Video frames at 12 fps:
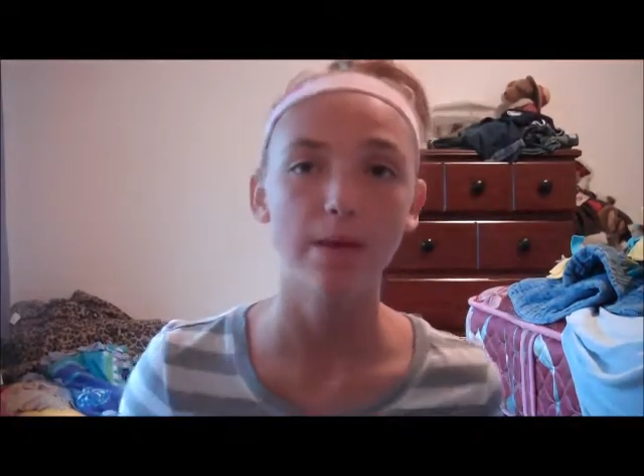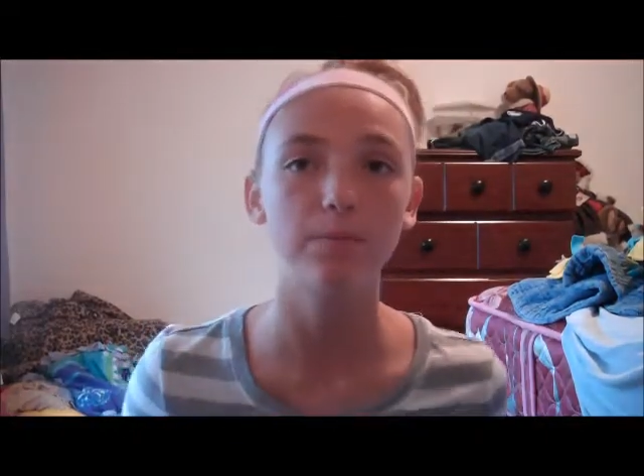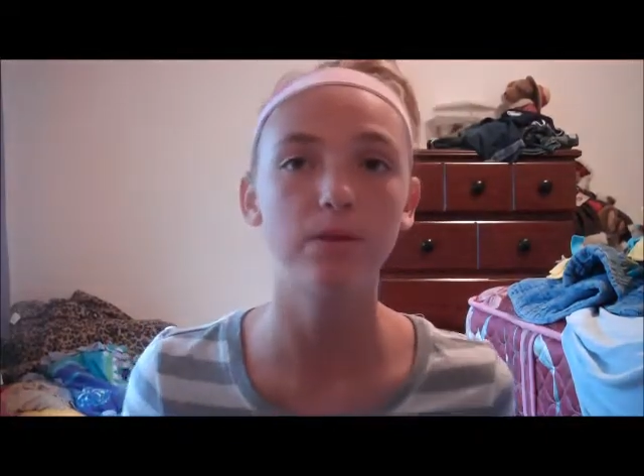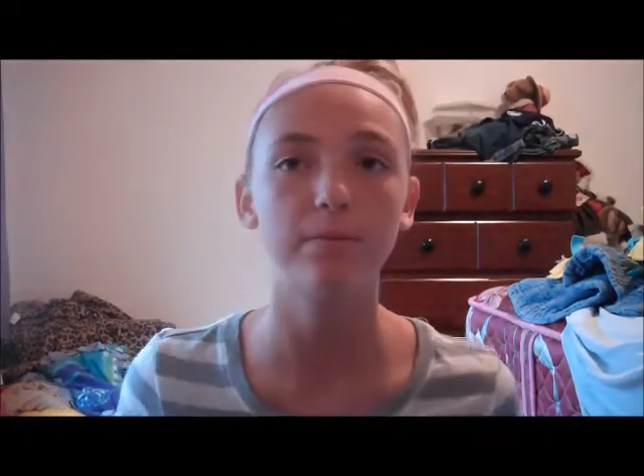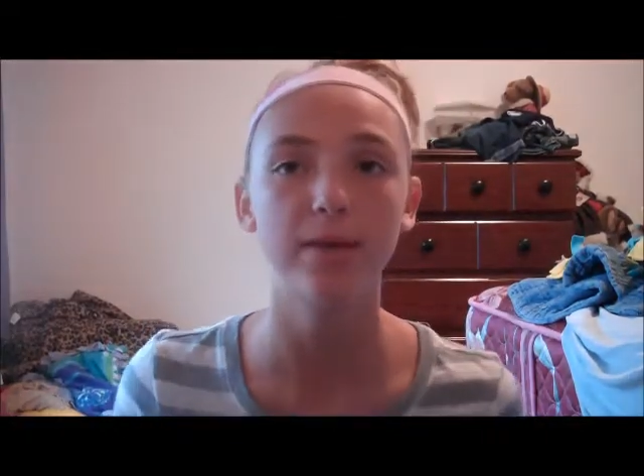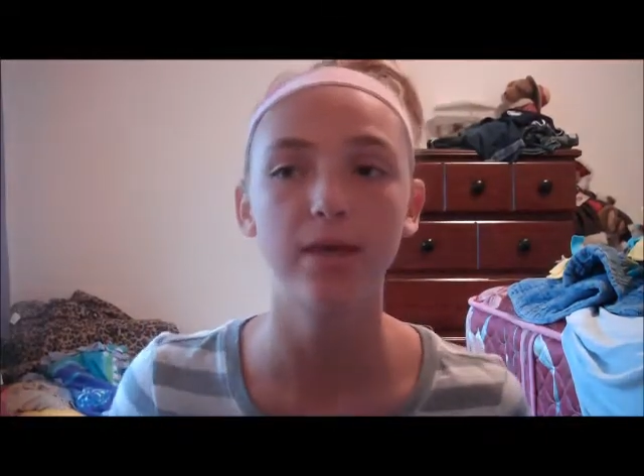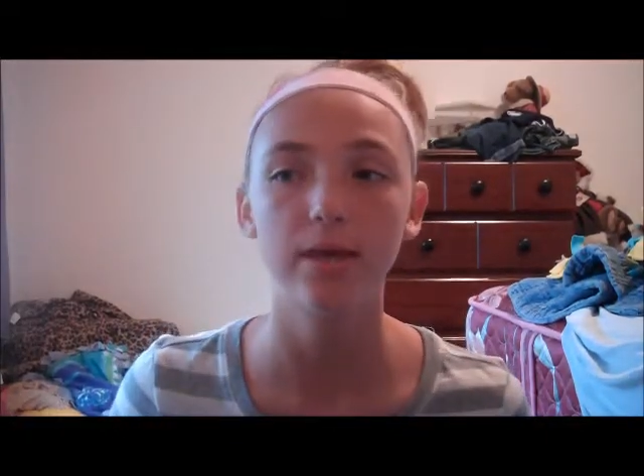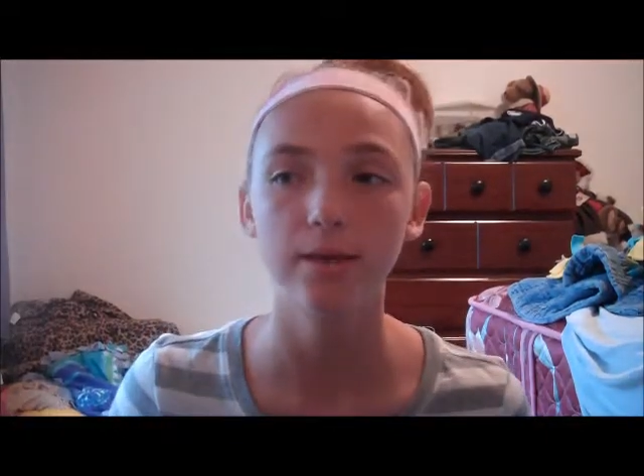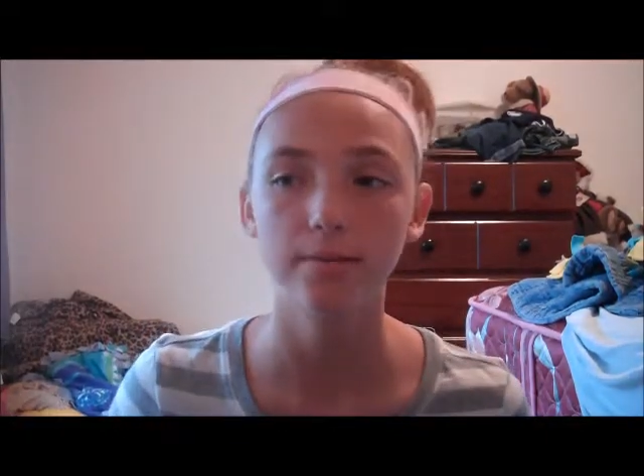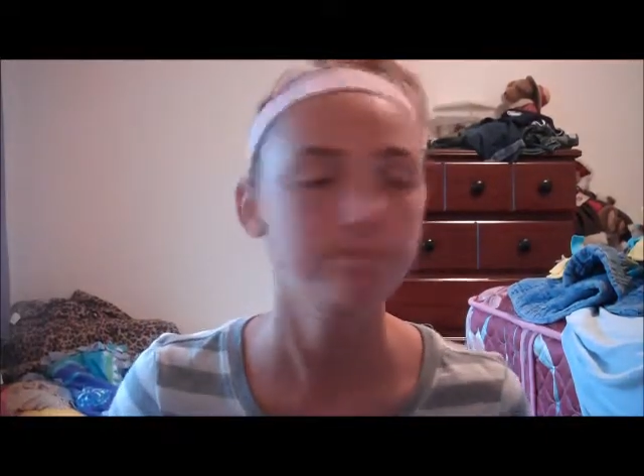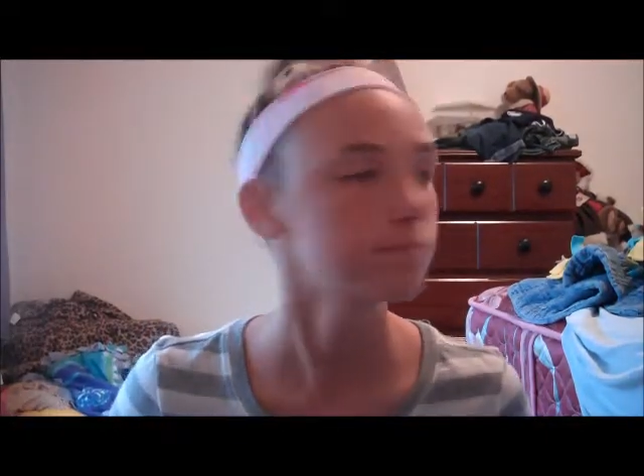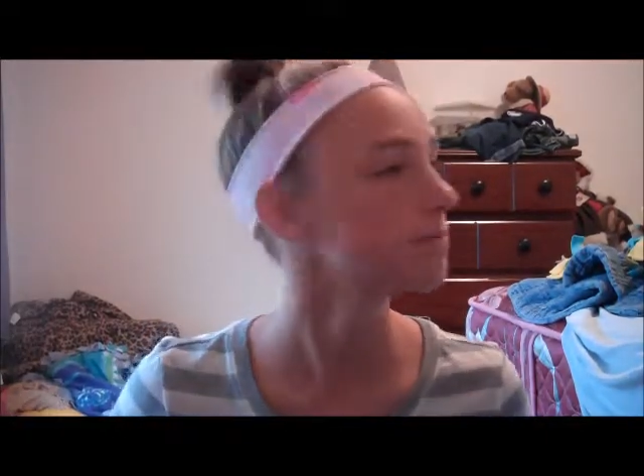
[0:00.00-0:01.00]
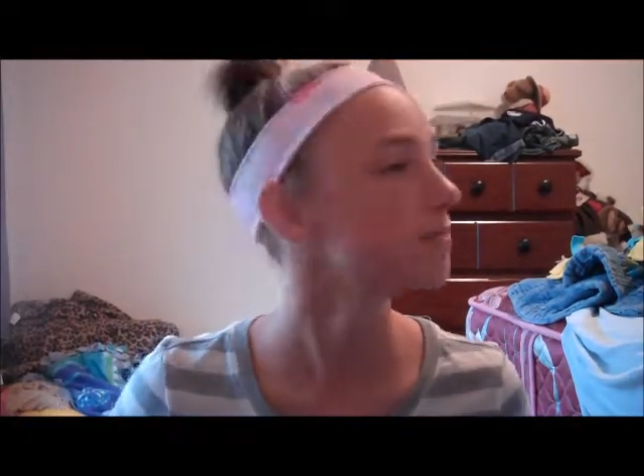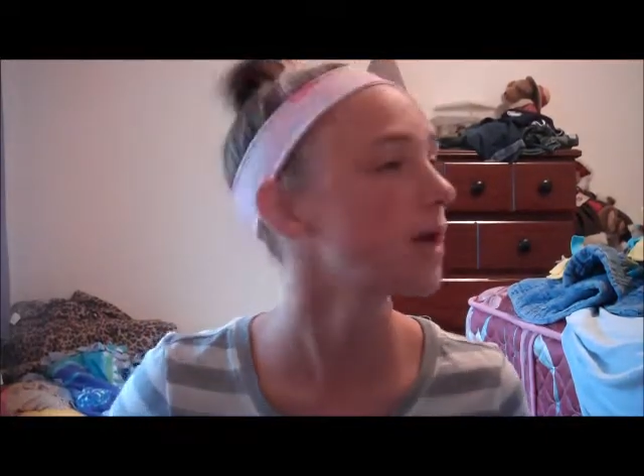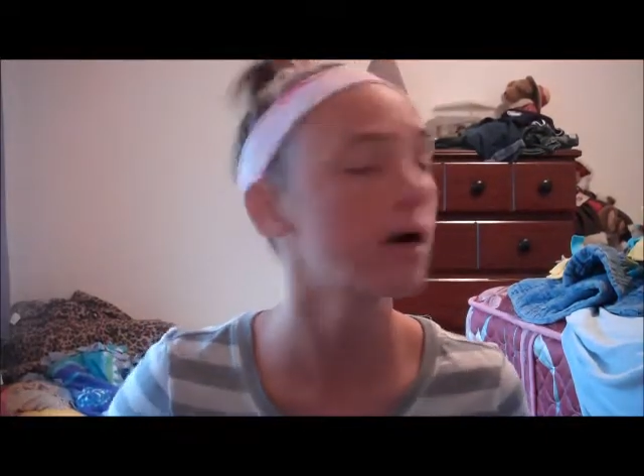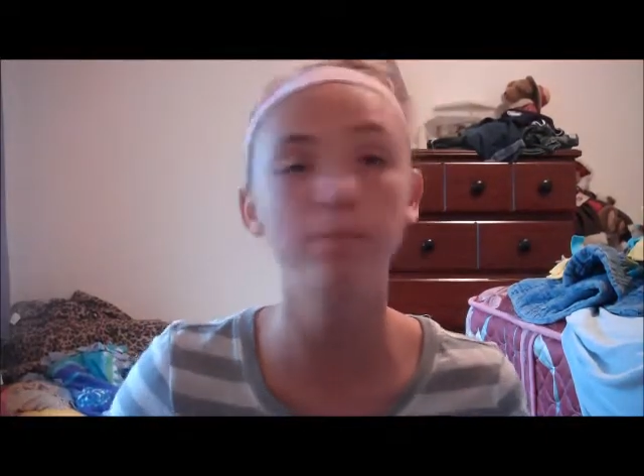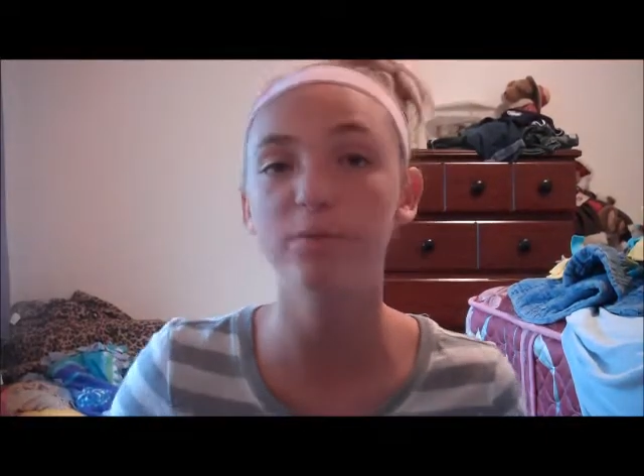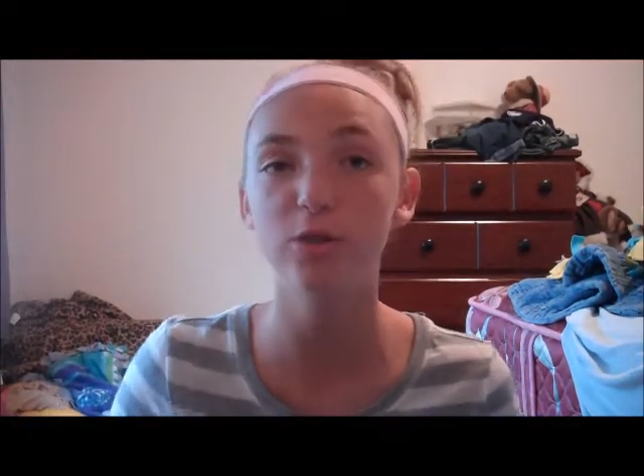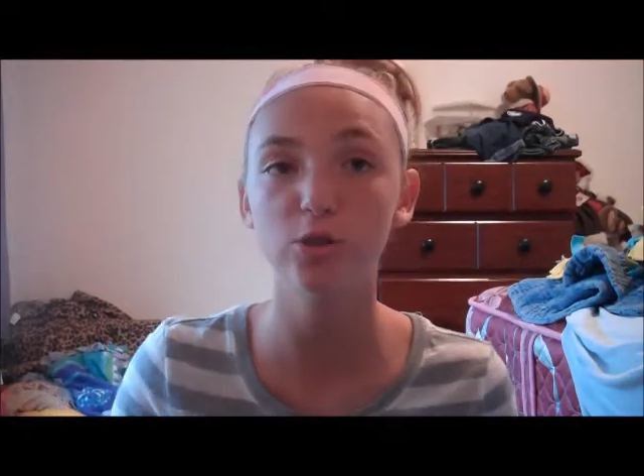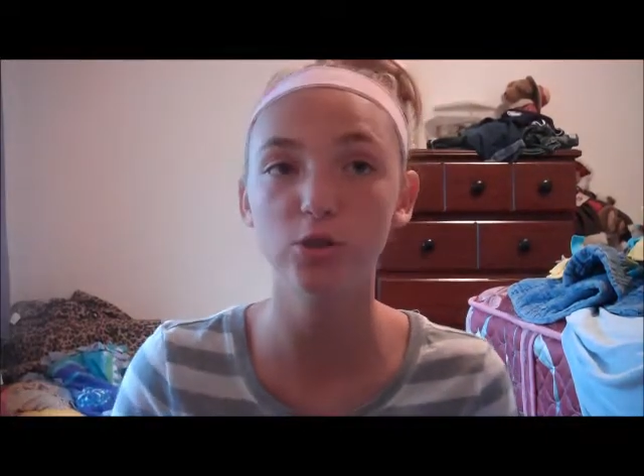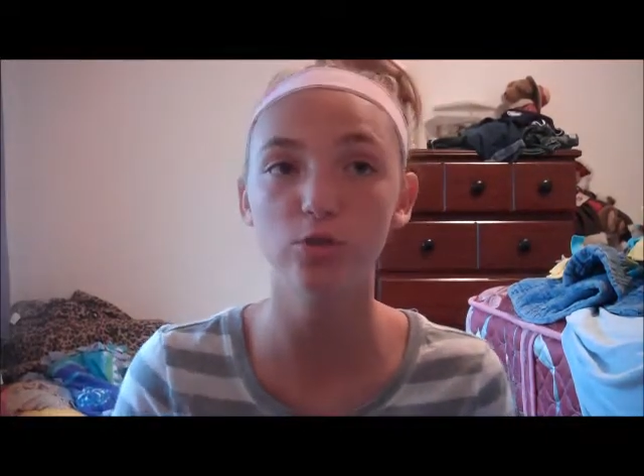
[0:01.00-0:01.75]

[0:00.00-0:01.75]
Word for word: I'm going to make, I'm going to